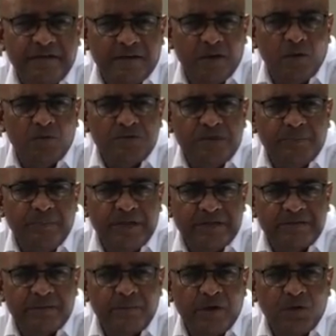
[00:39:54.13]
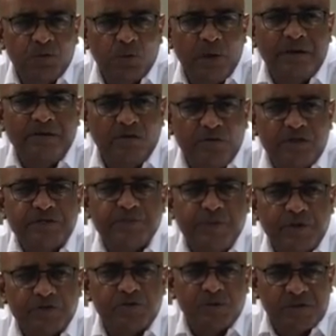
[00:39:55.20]
out a bit about what the
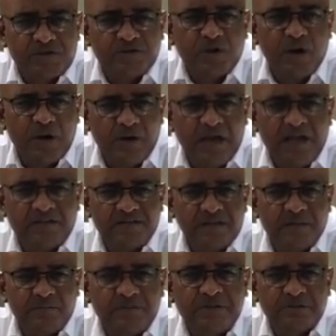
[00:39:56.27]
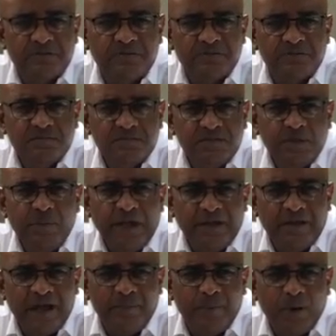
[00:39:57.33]
response was, so I will ask them to make
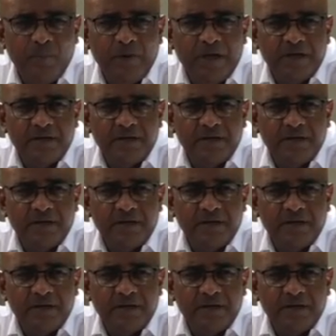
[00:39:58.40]
that public.